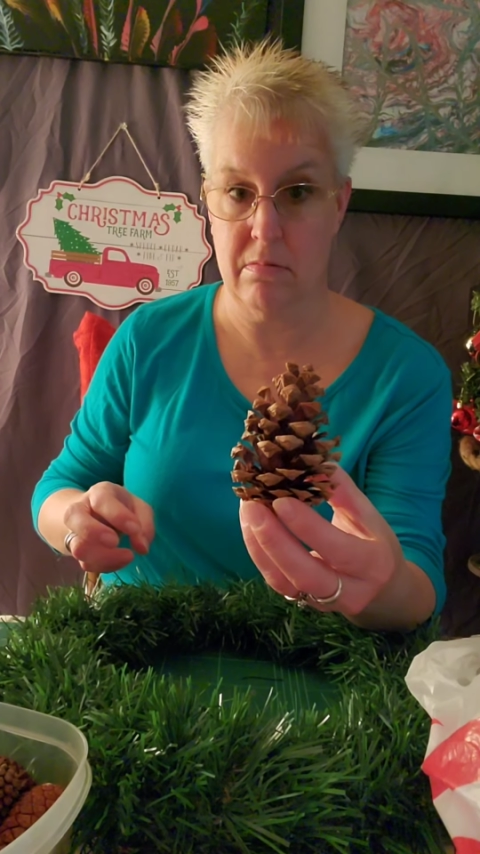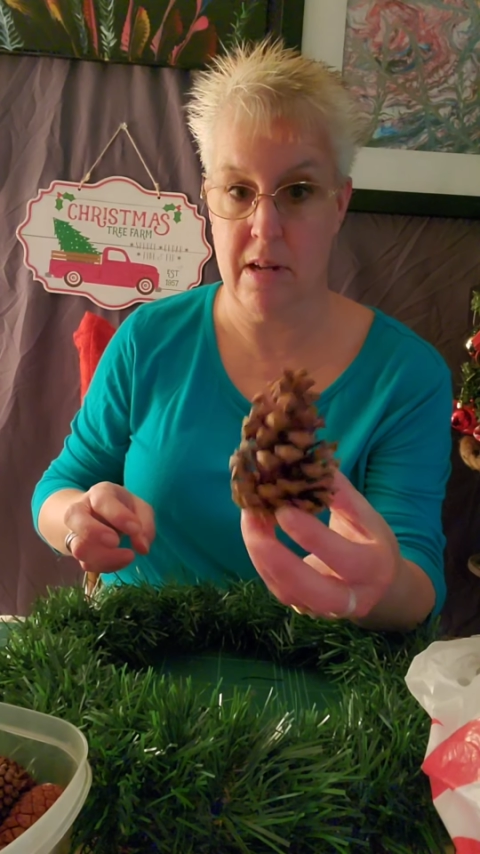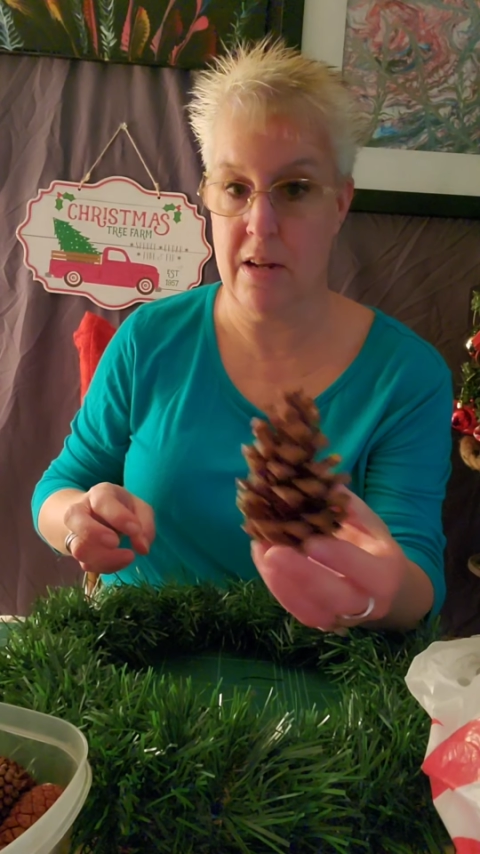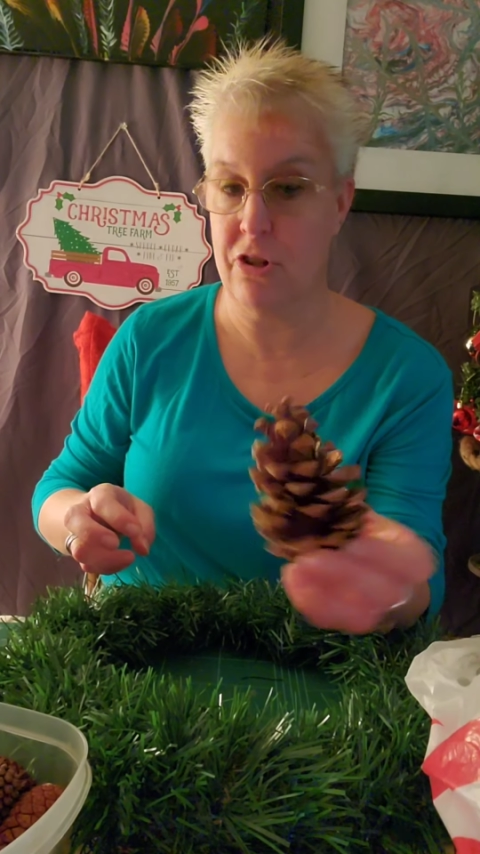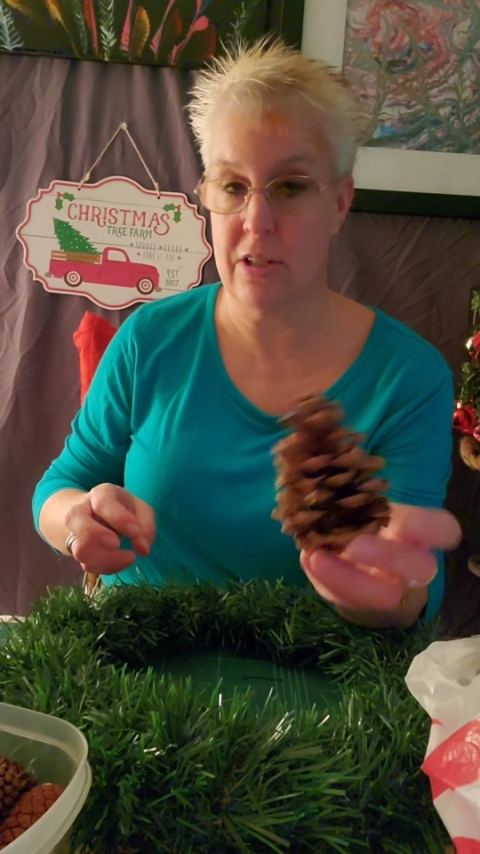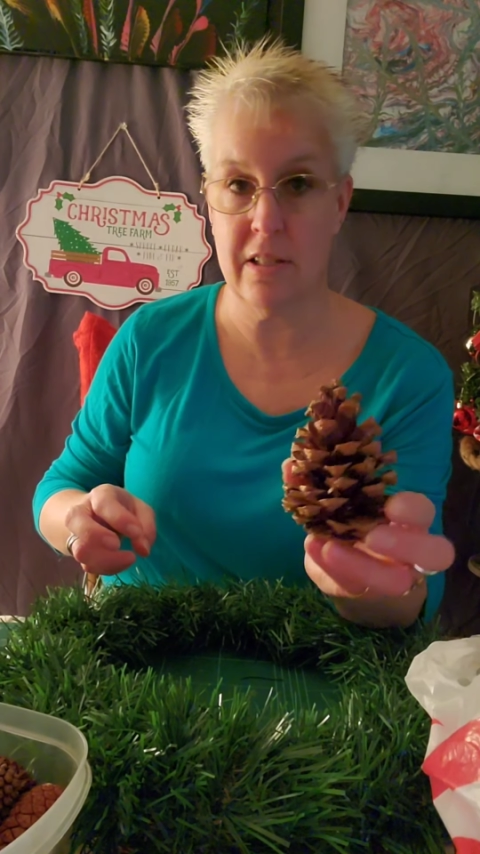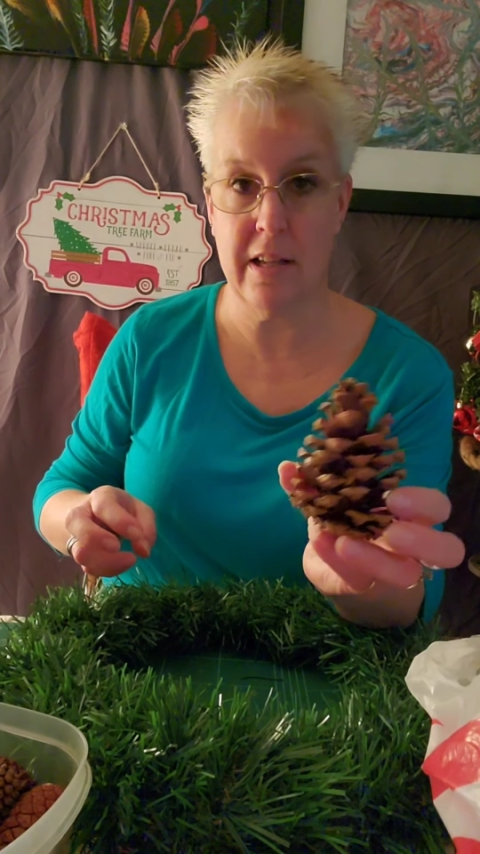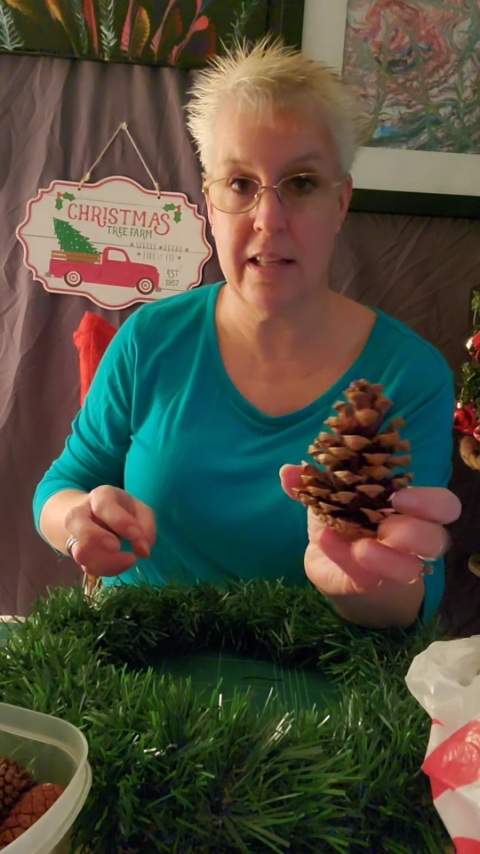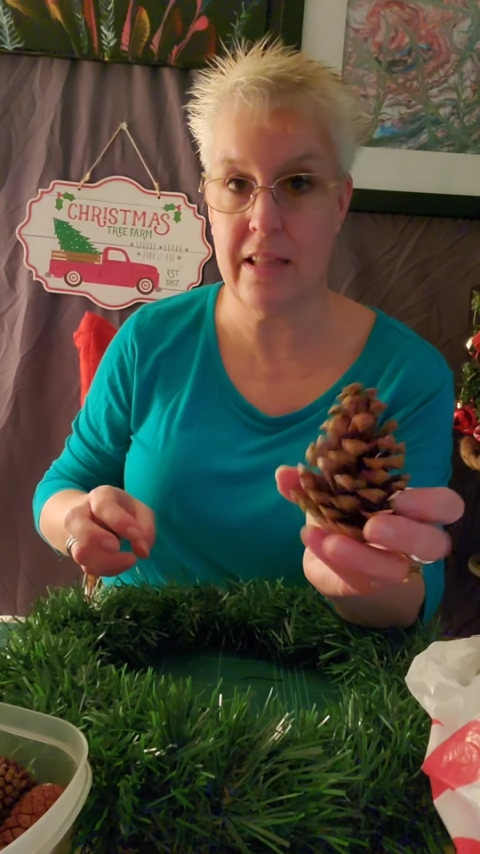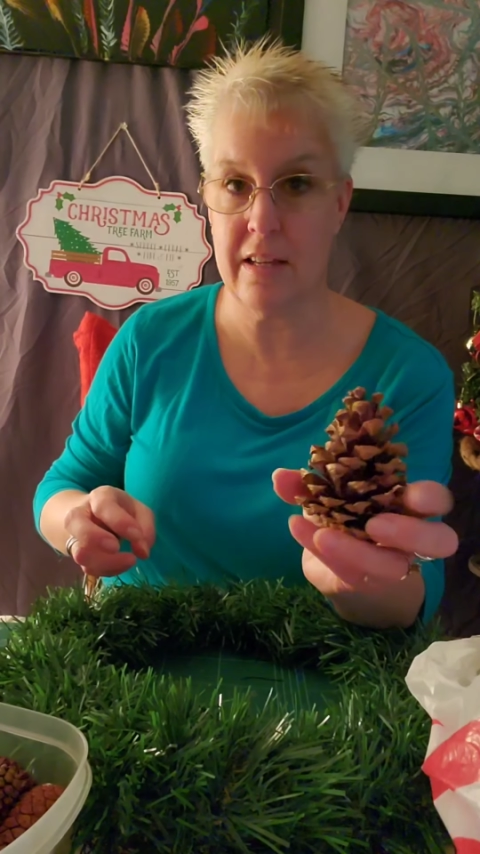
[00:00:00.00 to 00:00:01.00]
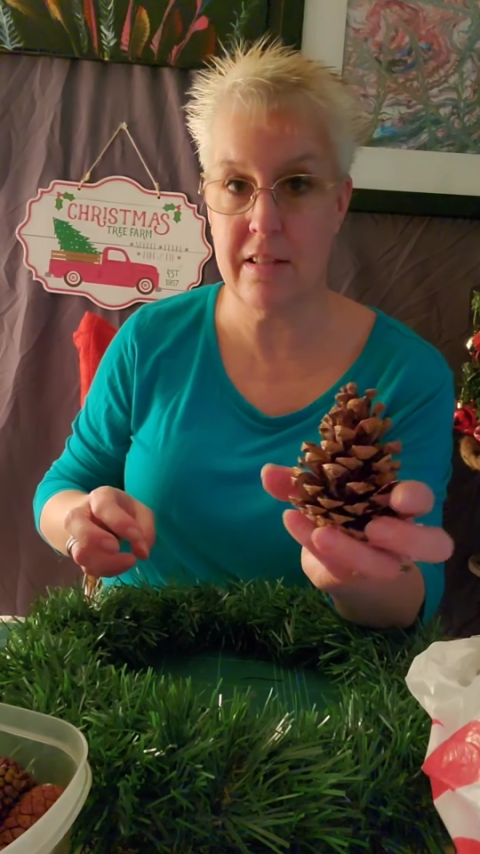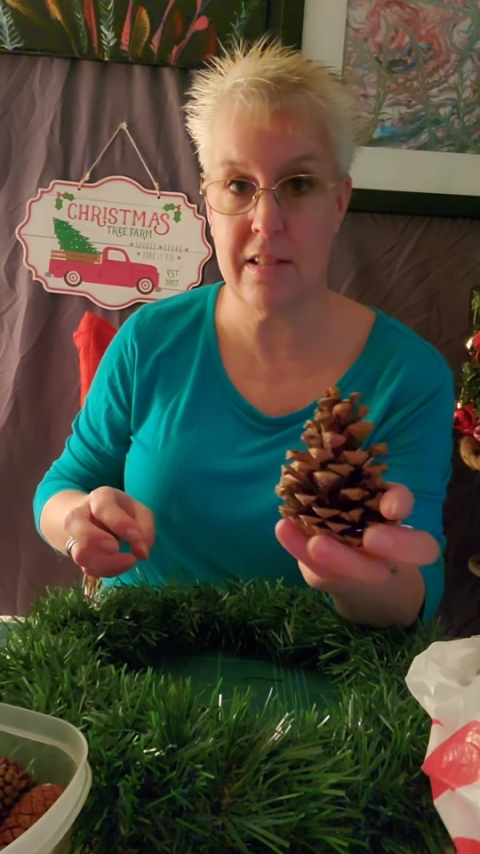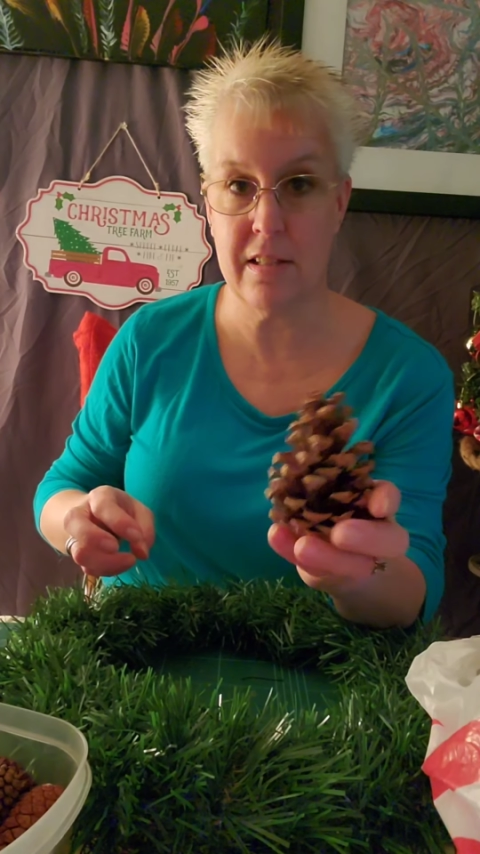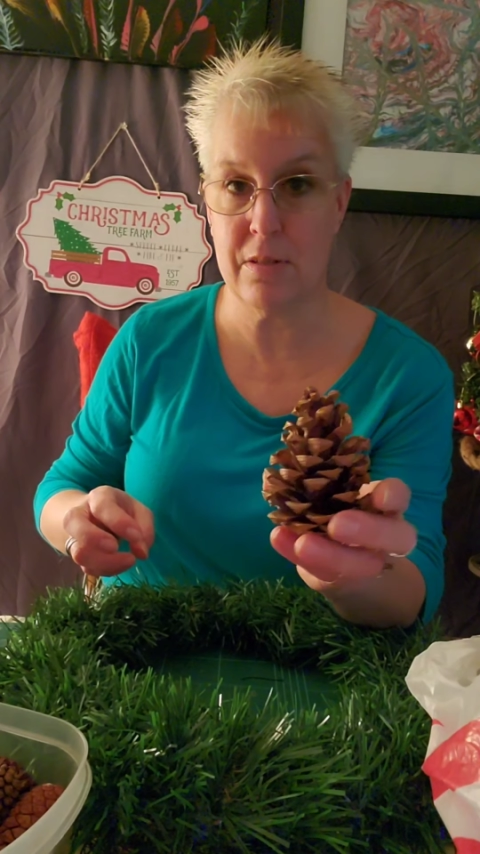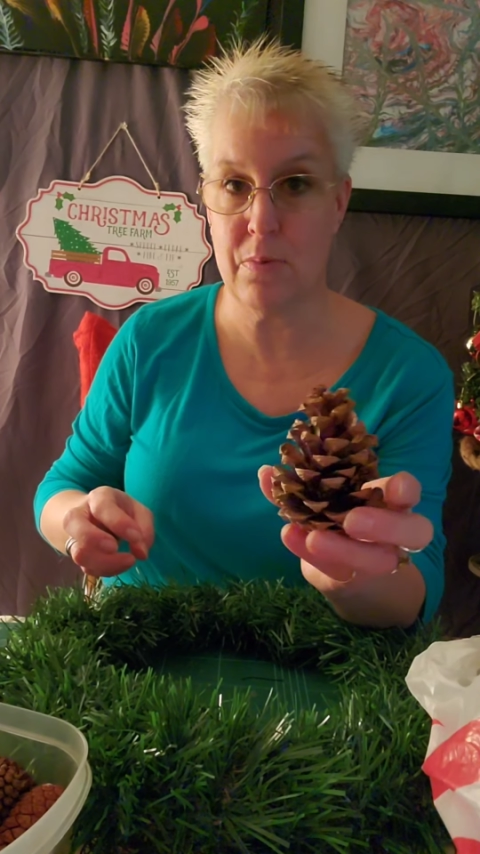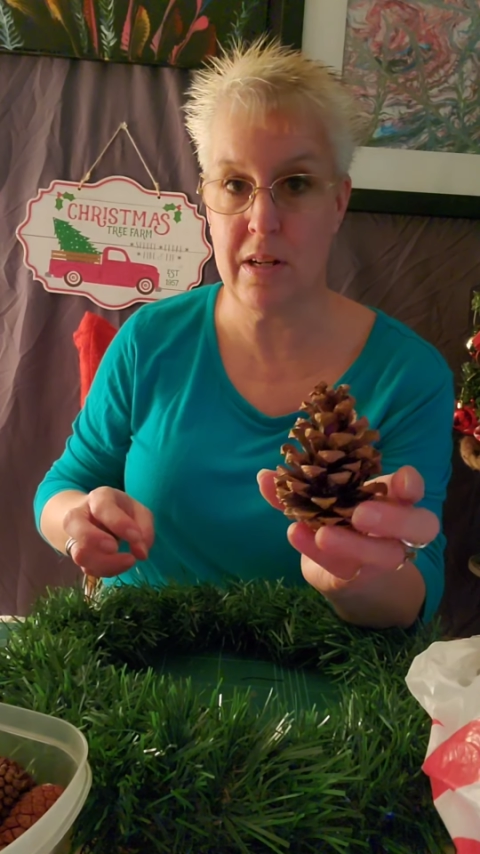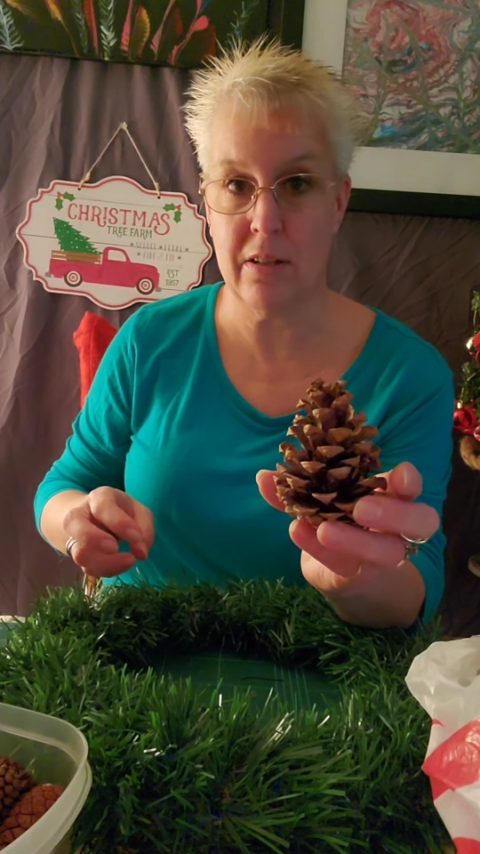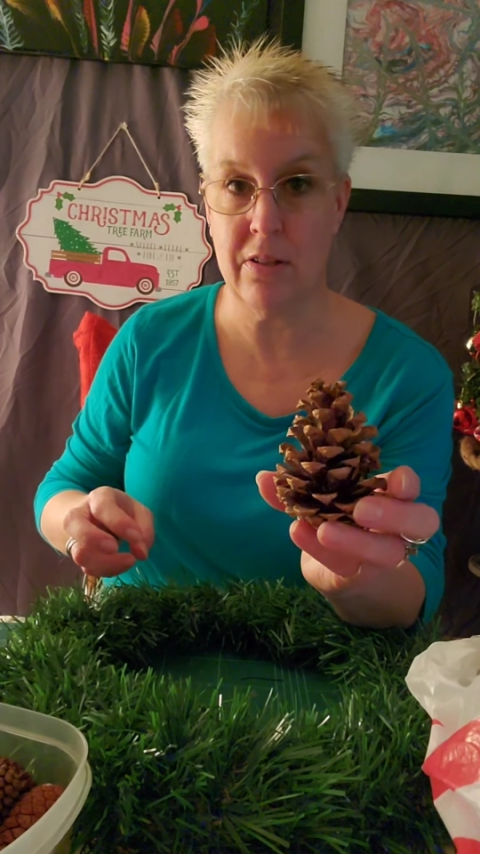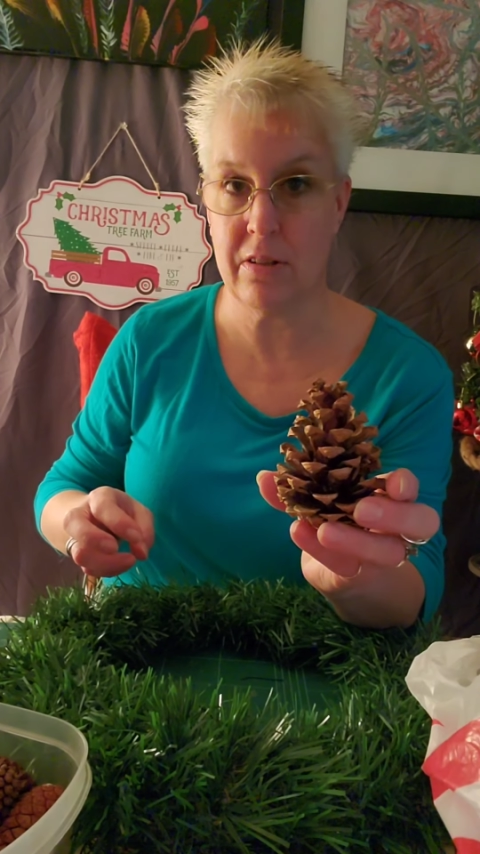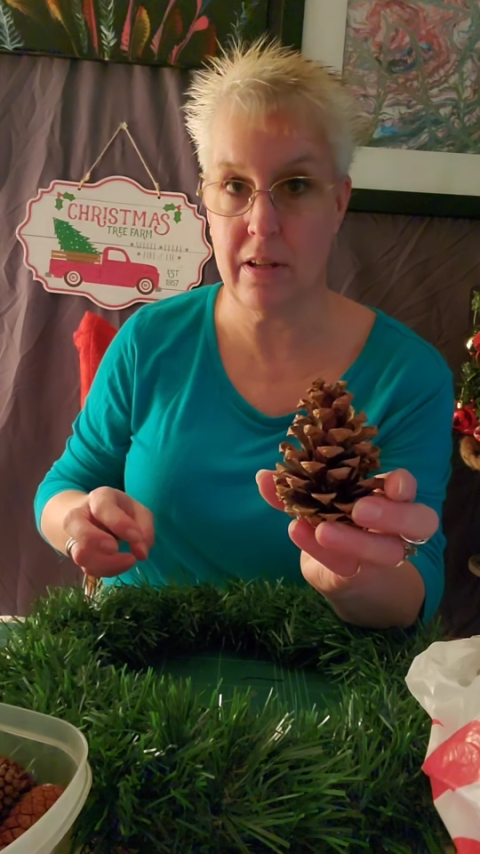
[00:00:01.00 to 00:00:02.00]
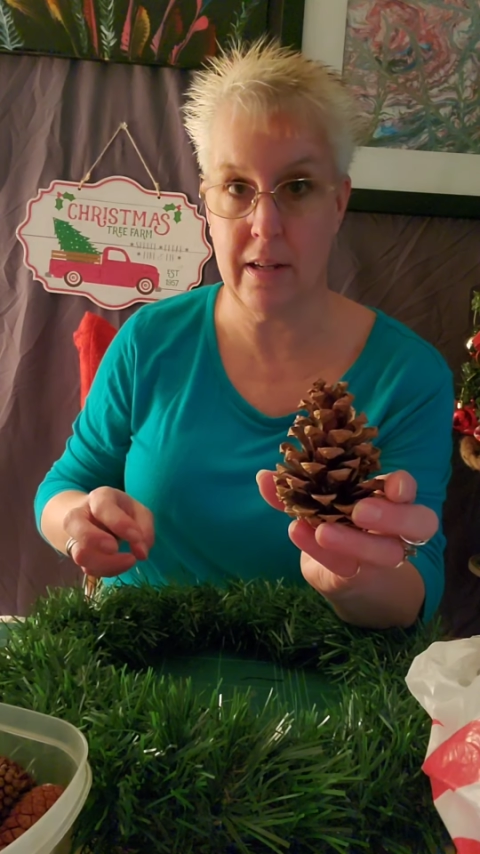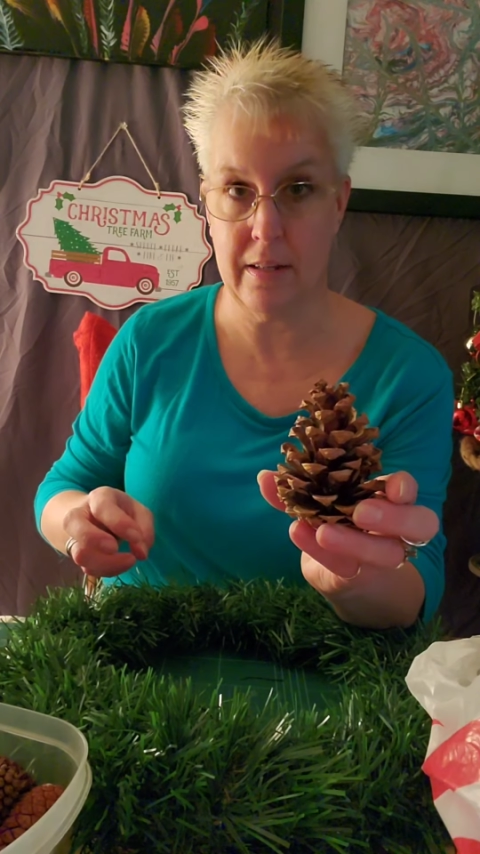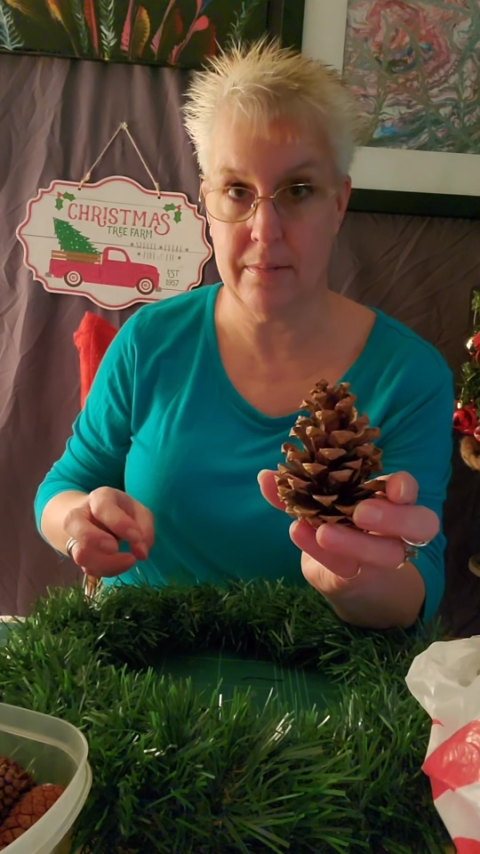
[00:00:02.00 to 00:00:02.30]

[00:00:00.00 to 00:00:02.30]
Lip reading: Okay, just like this. This is what it looked like.